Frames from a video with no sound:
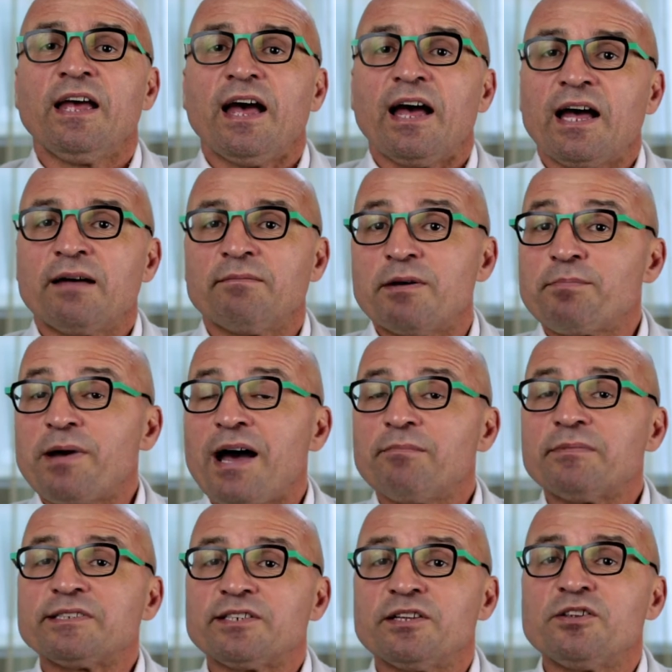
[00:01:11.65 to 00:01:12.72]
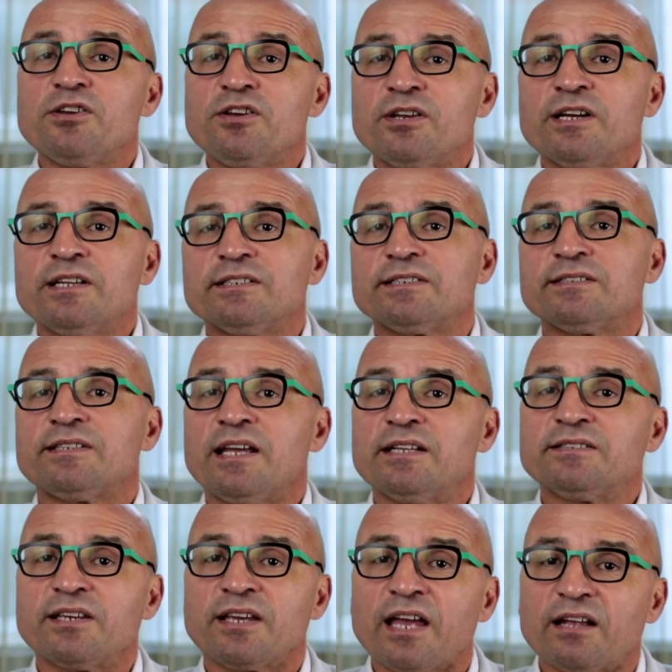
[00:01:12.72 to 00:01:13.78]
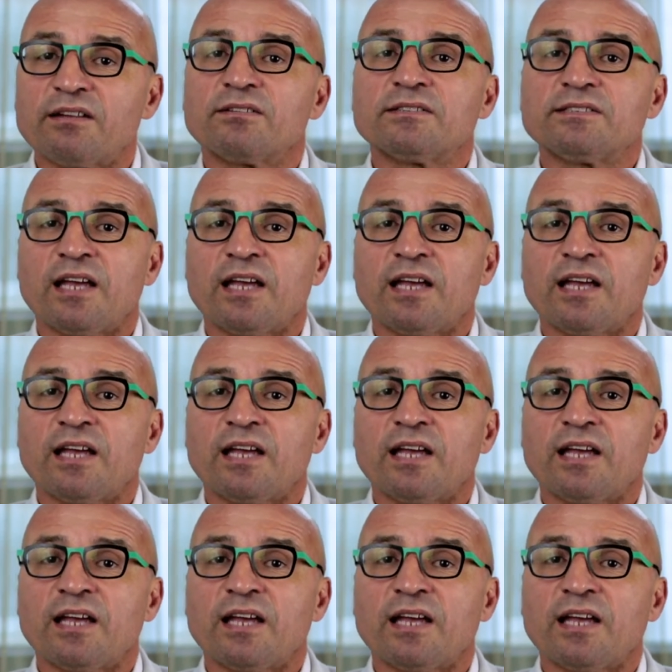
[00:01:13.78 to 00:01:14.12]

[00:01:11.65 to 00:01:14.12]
Apartments and units tend to get